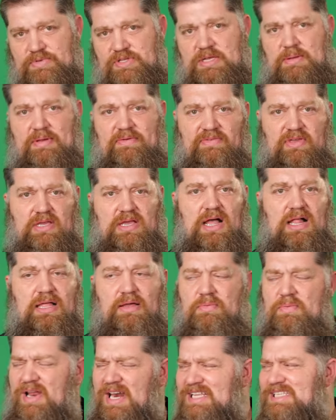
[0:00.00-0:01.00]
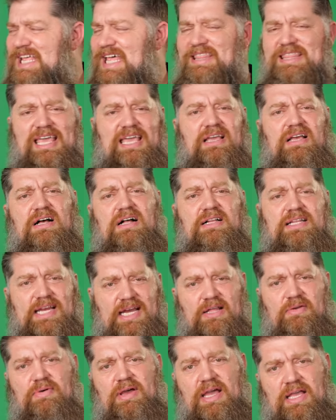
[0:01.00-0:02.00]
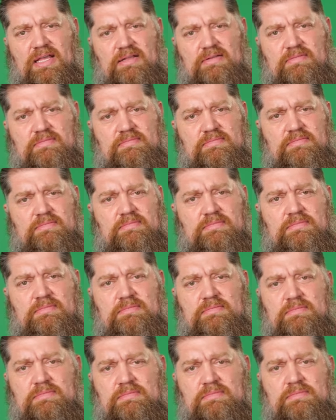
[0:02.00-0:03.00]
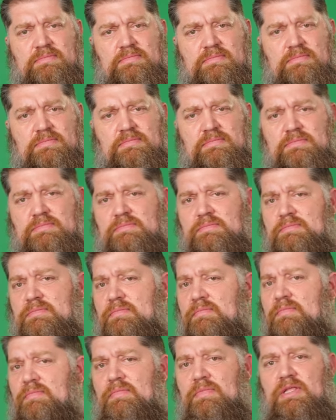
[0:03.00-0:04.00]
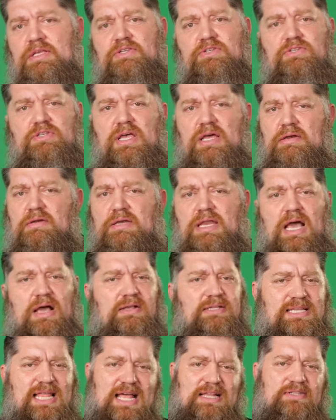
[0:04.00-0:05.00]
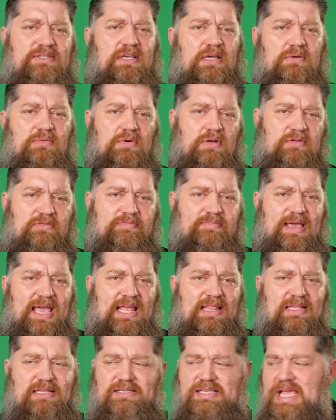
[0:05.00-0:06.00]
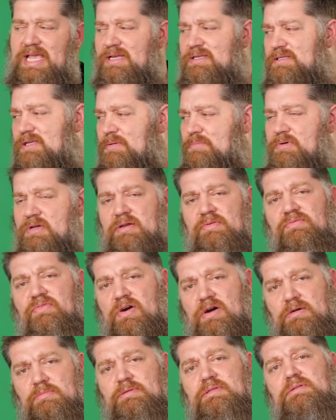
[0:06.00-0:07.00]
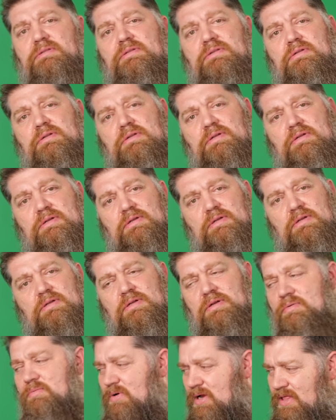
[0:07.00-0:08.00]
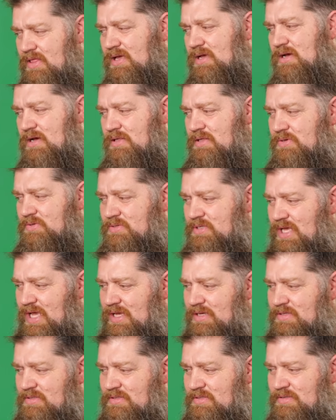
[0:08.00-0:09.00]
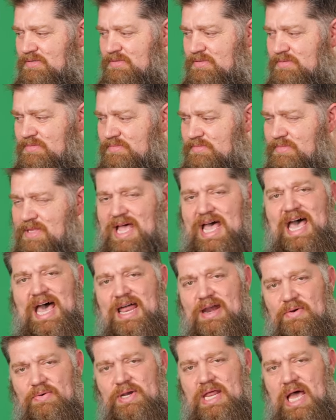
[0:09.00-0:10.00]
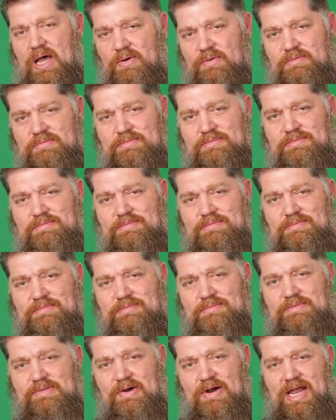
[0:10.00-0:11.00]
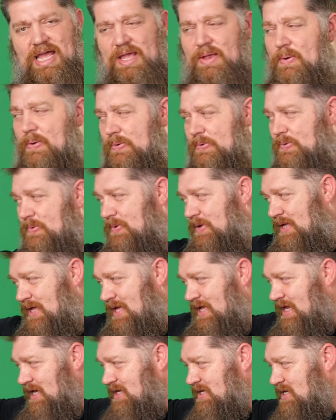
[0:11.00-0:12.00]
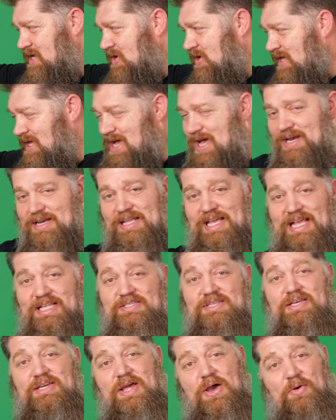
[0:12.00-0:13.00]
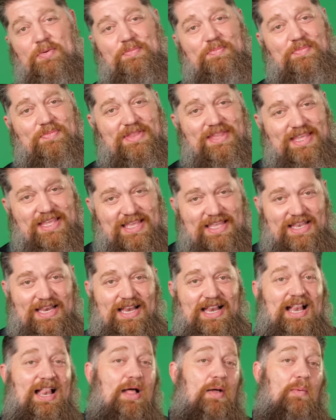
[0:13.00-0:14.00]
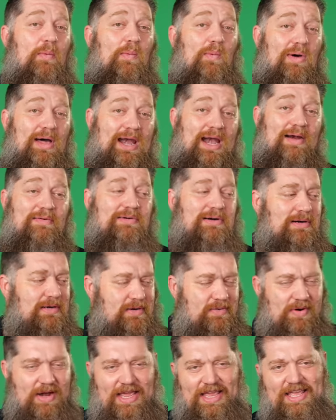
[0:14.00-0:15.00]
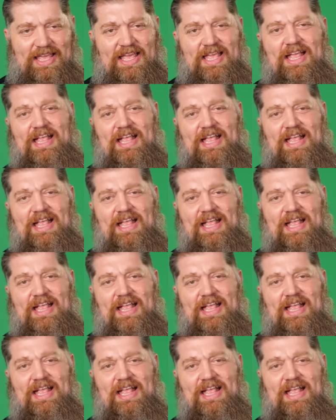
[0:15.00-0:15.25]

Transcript: Some of you call it, what is that thing called anyway? Sunroof? Sun, no, it's not sunroof. Man, this ain't some convertible. What do they call those things? I don't know. Right? It's totally gone. It's a dome. Whatever, right?